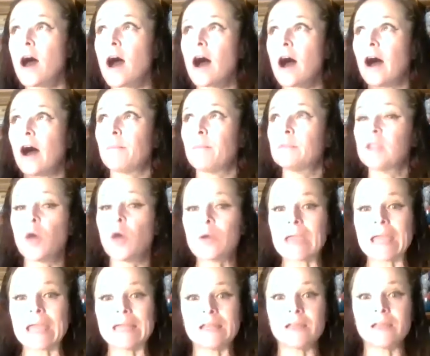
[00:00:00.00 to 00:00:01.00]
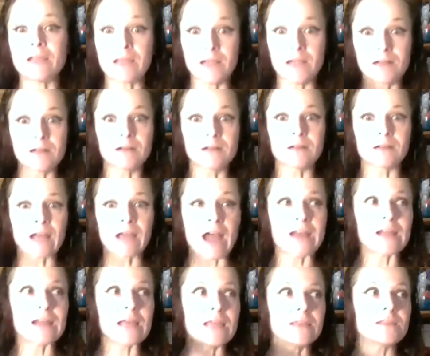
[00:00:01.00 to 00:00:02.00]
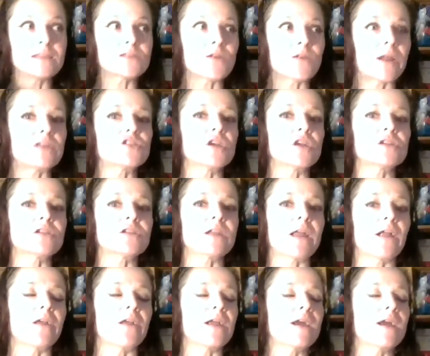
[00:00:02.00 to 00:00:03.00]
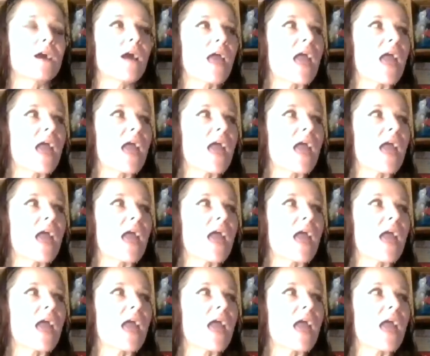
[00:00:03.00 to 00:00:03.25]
located here, kind of in this Grand Junction area,